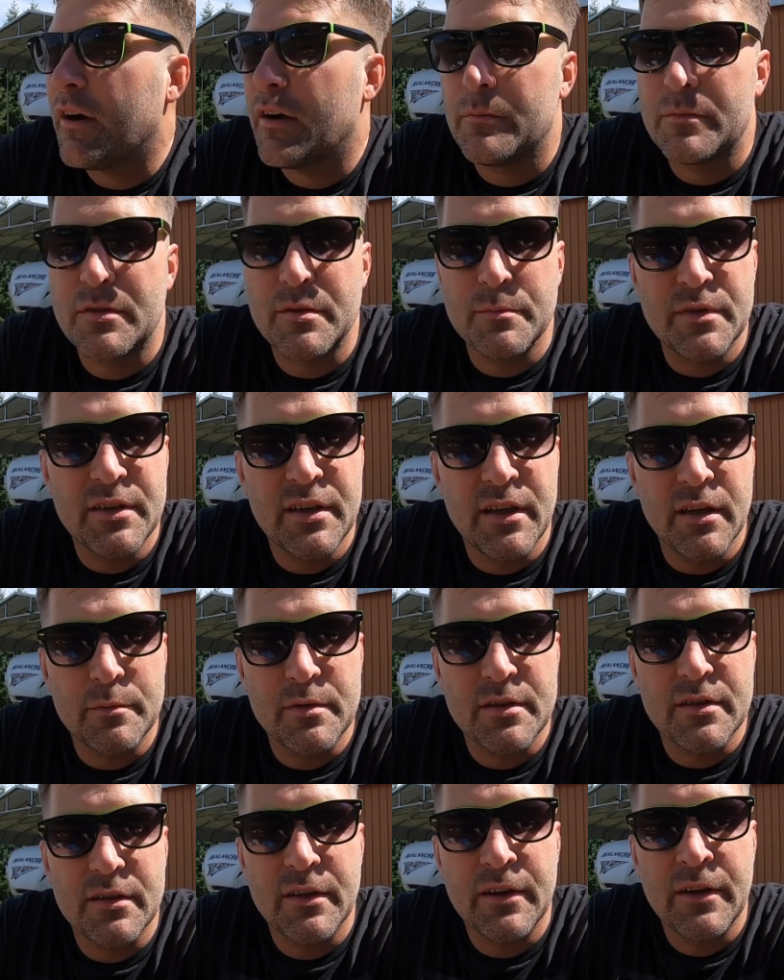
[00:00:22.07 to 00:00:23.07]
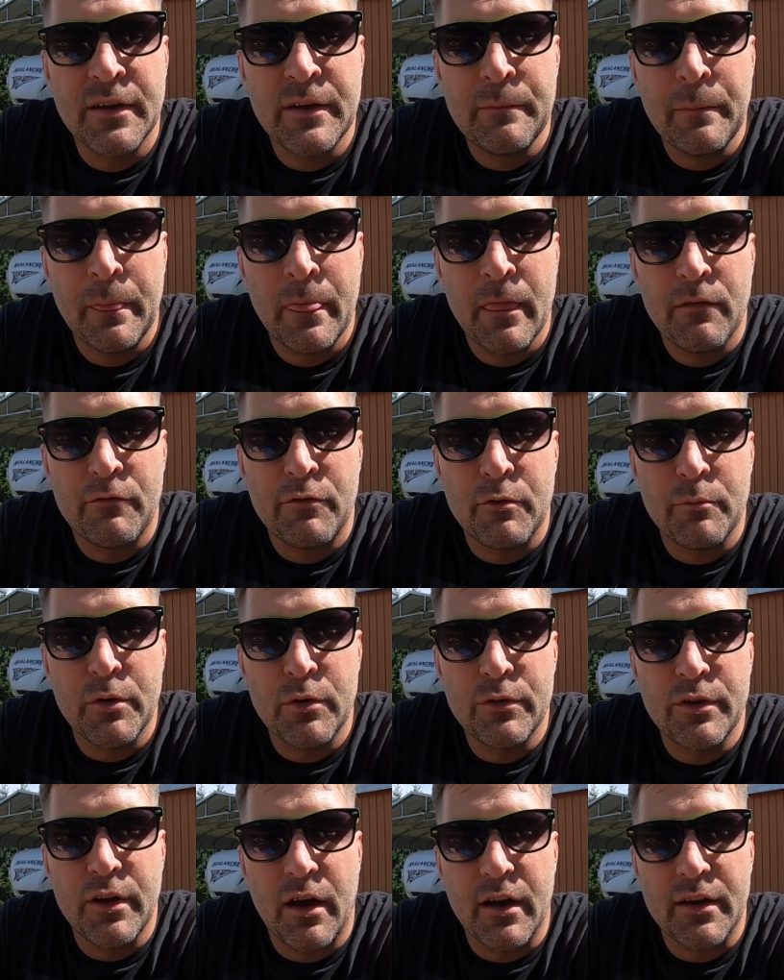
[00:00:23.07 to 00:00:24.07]
some tips for
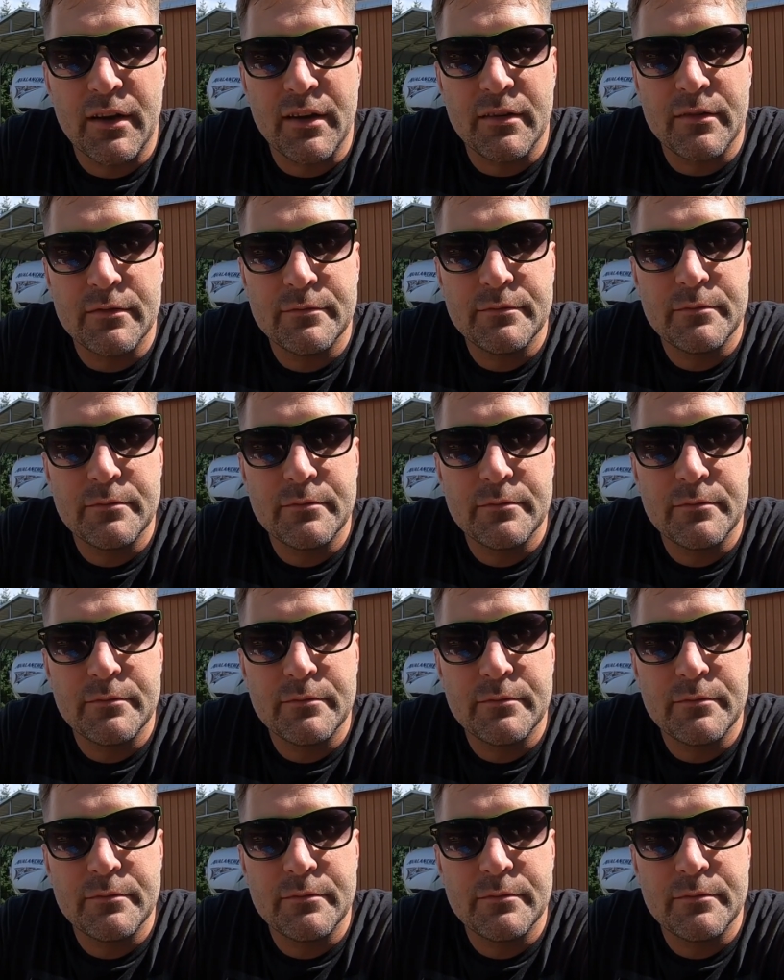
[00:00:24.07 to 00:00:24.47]
boondocking.